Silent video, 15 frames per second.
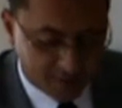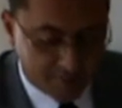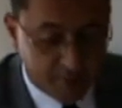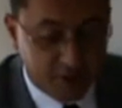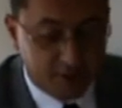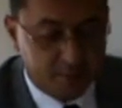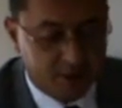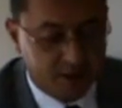of
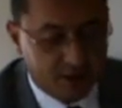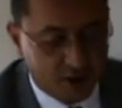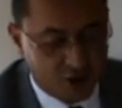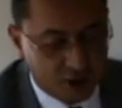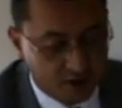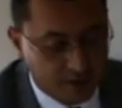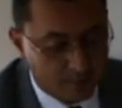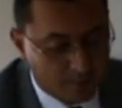money
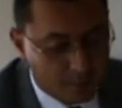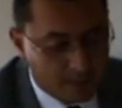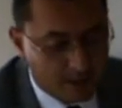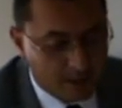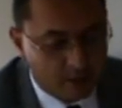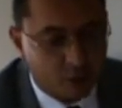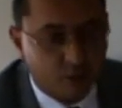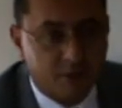production
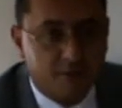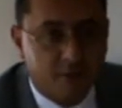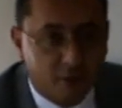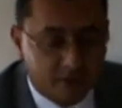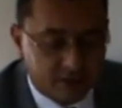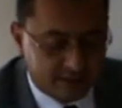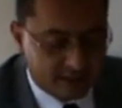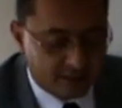to the
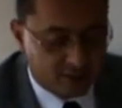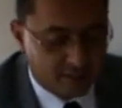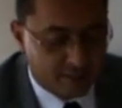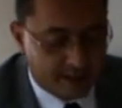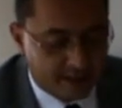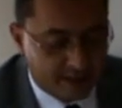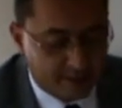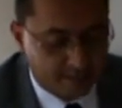foreign central
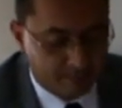bank.